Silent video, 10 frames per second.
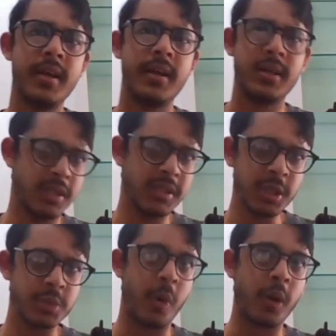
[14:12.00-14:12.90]
There's a
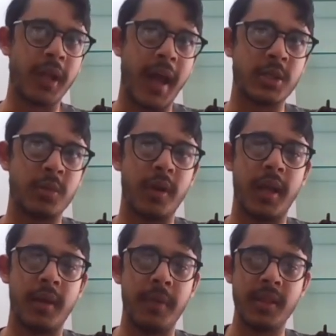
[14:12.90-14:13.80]
small catch over
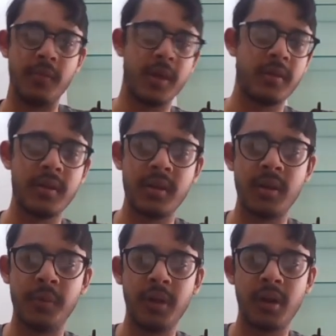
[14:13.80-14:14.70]
here, by the way.
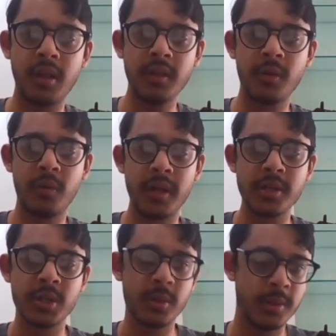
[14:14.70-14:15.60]
I'm going to run the code and
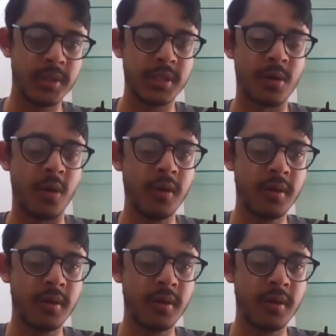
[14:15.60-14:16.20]
show you it's wrong.